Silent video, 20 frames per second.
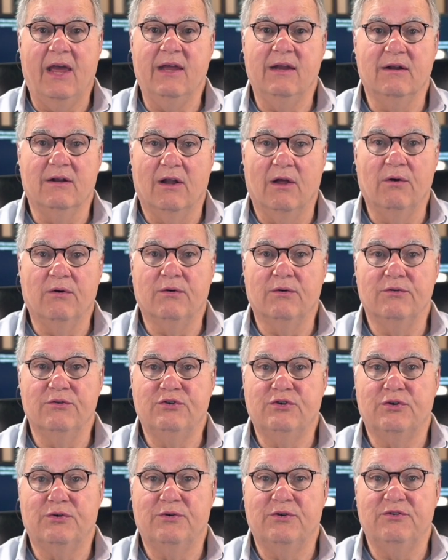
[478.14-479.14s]
and
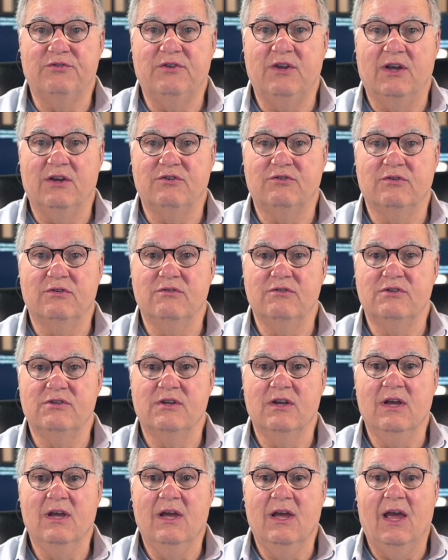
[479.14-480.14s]
local
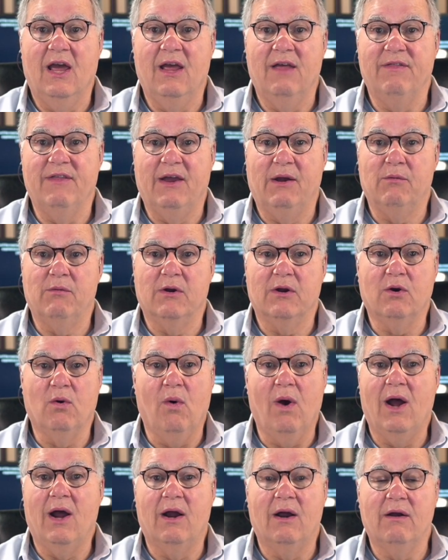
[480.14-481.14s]
jurisdictions, and they
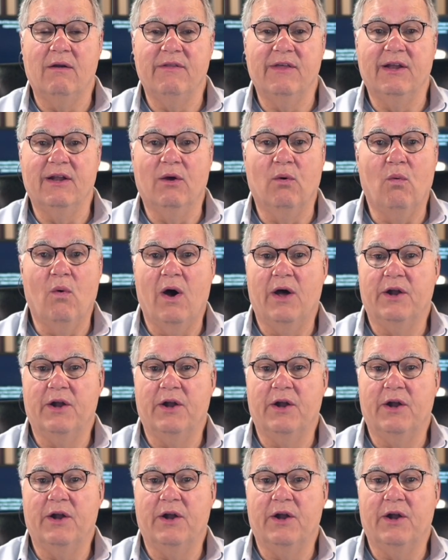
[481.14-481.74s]
require that a